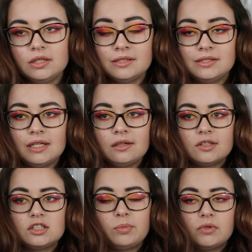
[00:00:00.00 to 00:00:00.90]
Concealer
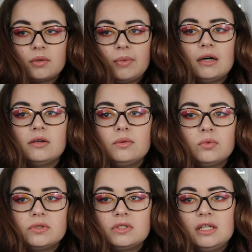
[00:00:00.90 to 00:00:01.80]
I spoke about, it
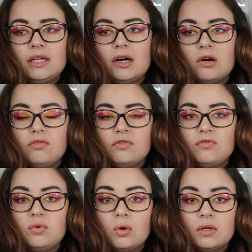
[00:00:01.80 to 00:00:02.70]
was the e.l.f.
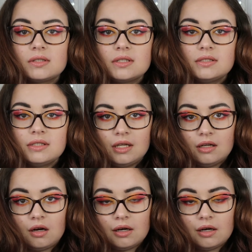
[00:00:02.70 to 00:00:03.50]
Flawless Concealer.